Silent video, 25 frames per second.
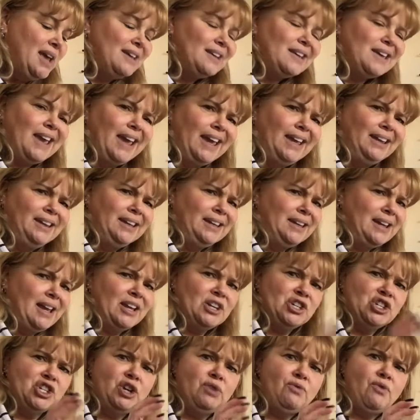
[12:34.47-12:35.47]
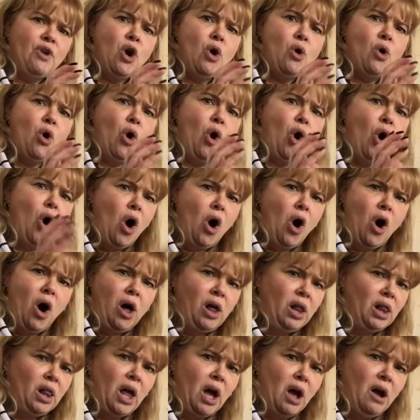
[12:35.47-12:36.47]
Kaylin actually wrote
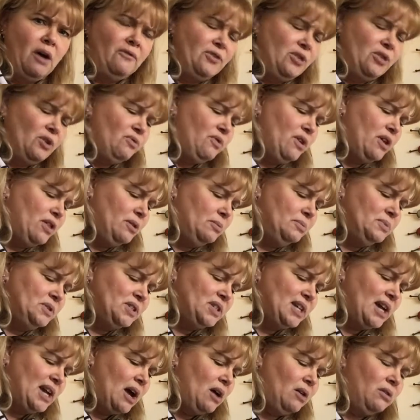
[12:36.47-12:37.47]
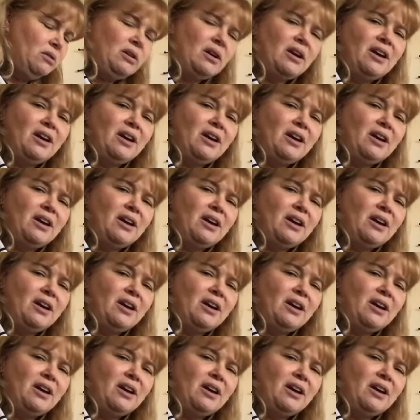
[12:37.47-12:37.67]
all of the rhythms down.